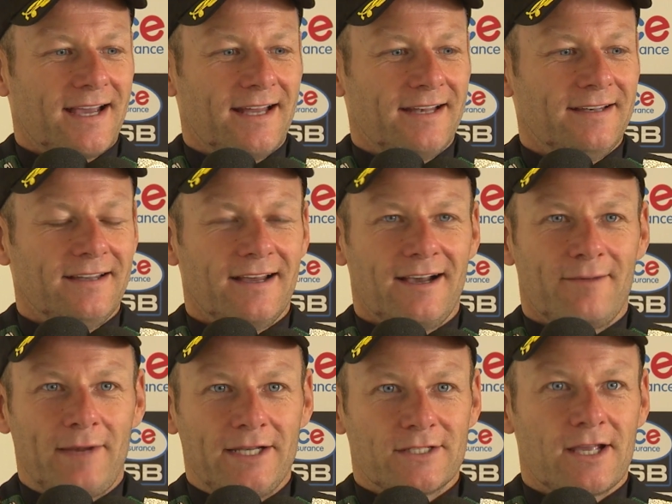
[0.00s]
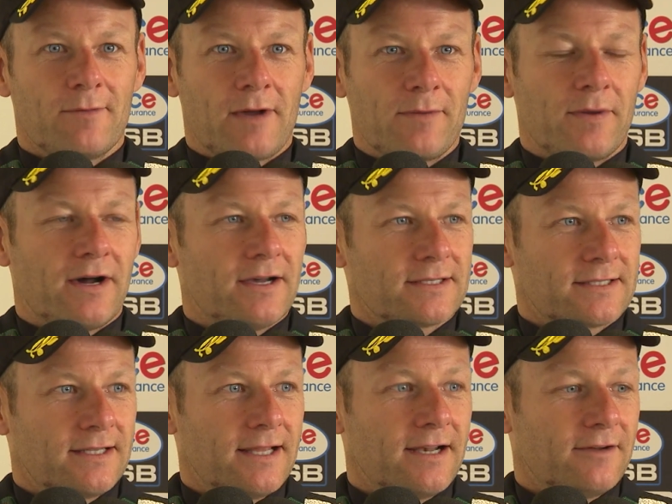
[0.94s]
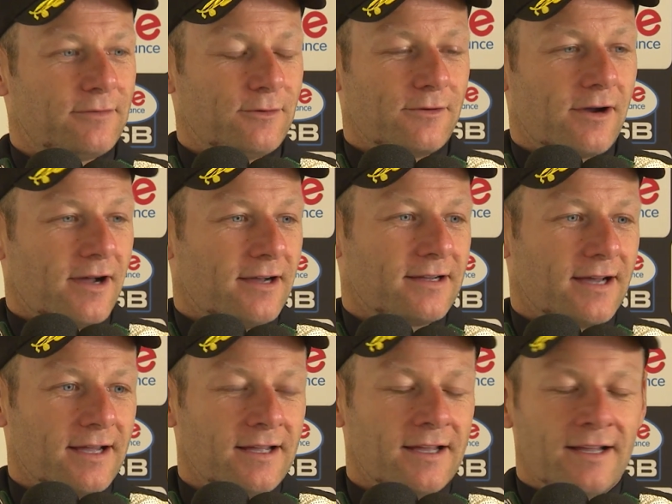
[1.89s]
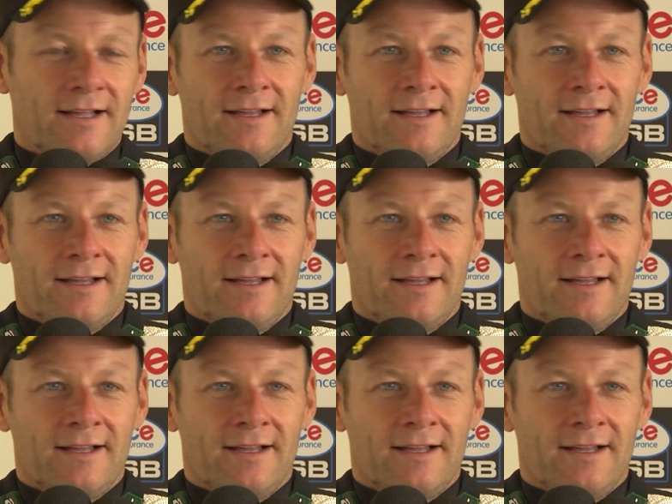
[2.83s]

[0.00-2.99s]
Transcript: and I managed to get back past, and then I thought, right, okay,